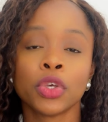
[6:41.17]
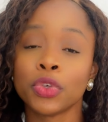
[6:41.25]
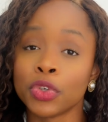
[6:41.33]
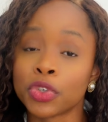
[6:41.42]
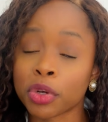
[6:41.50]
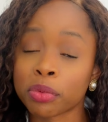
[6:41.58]

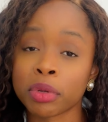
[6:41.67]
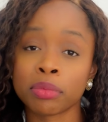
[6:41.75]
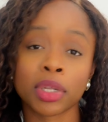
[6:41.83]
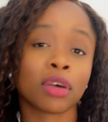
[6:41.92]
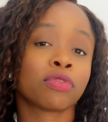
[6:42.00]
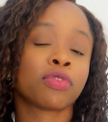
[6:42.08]
you drop them
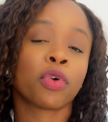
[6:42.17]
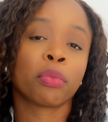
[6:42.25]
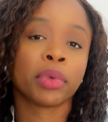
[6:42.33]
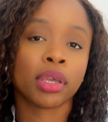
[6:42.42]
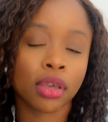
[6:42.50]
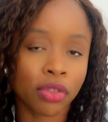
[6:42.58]
down for
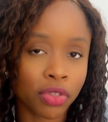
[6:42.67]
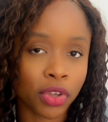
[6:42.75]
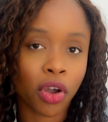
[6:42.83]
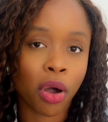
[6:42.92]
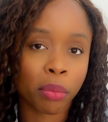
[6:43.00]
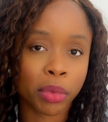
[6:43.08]
me in the
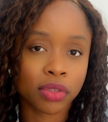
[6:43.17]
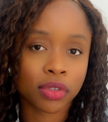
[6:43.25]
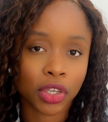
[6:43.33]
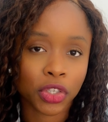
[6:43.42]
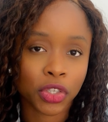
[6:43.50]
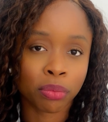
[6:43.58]
comment
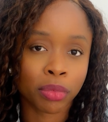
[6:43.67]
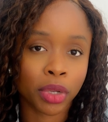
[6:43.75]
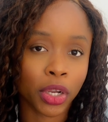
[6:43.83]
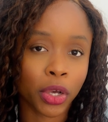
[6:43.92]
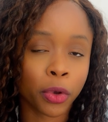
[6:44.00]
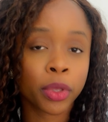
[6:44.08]
section
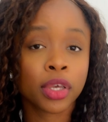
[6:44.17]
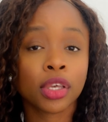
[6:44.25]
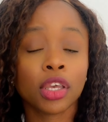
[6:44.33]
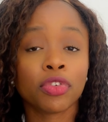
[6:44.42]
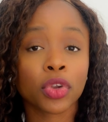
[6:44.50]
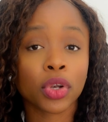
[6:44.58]
below.
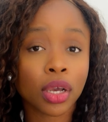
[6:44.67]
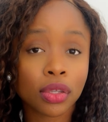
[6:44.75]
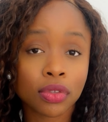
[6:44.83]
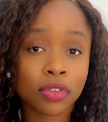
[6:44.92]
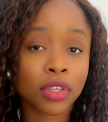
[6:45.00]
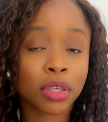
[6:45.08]
If you'd like to
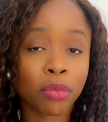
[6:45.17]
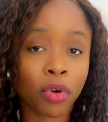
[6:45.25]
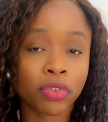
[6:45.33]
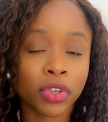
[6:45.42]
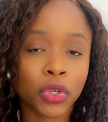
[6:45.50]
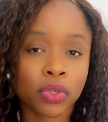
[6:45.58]
see more
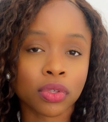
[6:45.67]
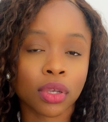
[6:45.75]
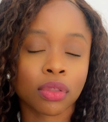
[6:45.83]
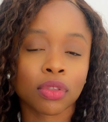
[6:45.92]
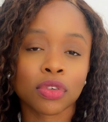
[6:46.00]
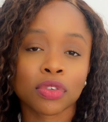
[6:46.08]
videos
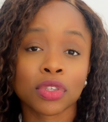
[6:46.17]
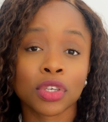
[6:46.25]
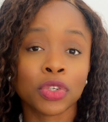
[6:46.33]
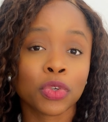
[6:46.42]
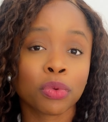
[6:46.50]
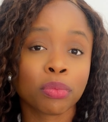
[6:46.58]
like this, then
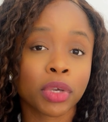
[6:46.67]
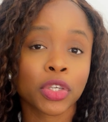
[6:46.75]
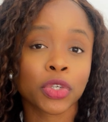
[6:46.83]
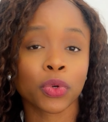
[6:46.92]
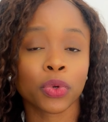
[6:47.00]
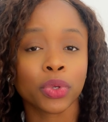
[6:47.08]
do make
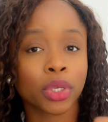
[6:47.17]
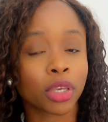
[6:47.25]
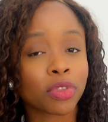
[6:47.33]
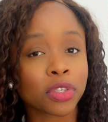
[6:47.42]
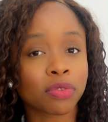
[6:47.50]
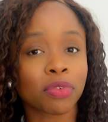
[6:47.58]
sure you give
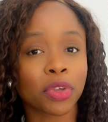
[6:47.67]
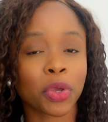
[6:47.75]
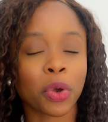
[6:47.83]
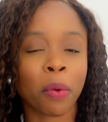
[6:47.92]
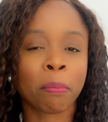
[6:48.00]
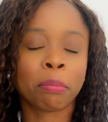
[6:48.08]
this video
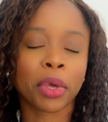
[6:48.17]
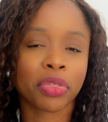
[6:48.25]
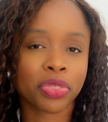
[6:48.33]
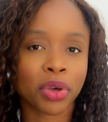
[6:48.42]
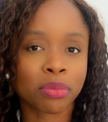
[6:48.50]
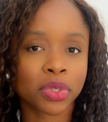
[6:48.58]
a big
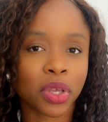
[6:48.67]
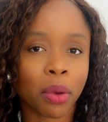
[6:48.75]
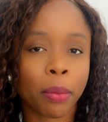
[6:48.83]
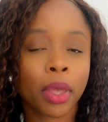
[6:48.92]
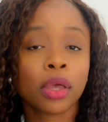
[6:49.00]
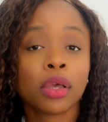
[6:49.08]
thumbs
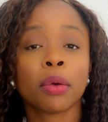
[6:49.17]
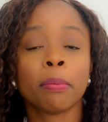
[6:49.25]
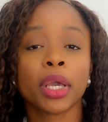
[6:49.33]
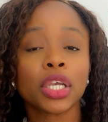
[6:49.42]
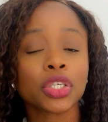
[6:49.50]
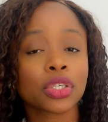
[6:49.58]
up.
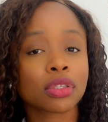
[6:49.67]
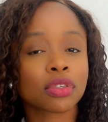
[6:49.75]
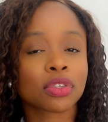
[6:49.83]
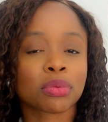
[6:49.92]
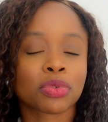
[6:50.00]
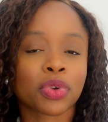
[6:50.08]
Make sure to
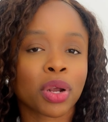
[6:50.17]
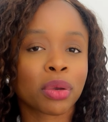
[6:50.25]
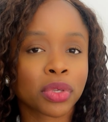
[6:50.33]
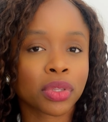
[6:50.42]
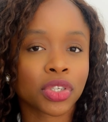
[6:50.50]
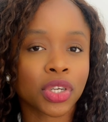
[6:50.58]
subscribe
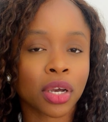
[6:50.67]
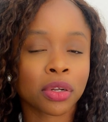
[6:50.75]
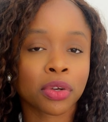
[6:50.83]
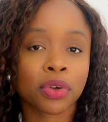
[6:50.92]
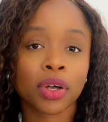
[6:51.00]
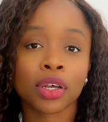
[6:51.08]
to the
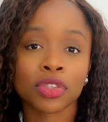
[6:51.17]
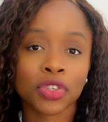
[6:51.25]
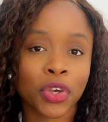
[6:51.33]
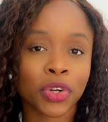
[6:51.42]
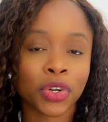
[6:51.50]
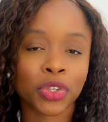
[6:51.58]
channel and
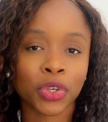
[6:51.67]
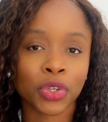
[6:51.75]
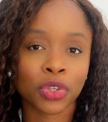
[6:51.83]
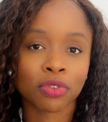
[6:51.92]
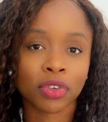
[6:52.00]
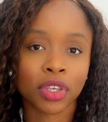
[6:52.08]
turn on your
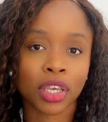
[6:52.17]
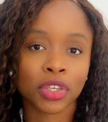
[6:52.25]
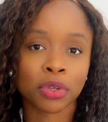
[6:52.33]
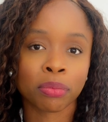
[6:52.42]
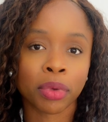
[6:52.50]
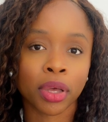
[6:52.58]

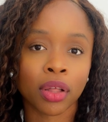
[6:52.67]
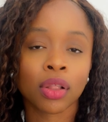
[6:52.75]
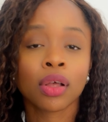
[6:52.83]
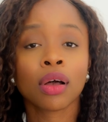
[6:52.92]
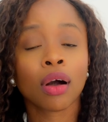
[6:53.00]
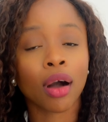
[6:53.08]
notification bell.
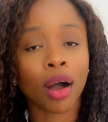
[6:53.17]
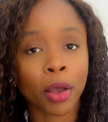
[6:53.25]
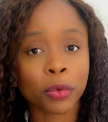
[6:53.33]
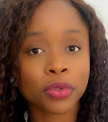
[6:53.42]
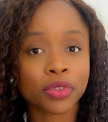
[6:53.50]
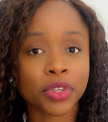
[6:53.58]
I
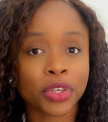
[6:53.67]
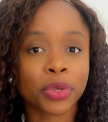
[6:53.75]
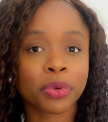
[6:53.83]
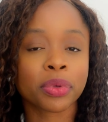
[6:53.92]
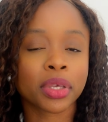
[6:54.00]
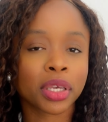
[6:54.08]
will see
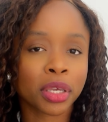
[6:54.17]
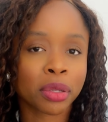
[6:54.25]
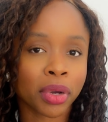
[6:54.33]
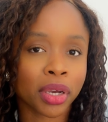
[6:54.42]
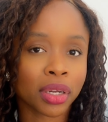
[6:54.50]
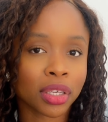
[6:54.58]
you in
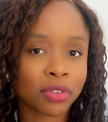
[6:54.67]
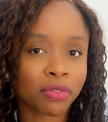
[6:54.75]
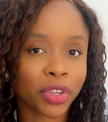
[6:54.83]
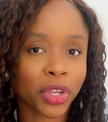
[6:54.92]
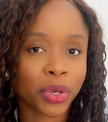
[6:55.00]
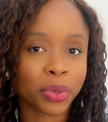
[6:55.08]
my next
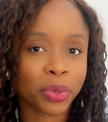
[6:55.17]
video.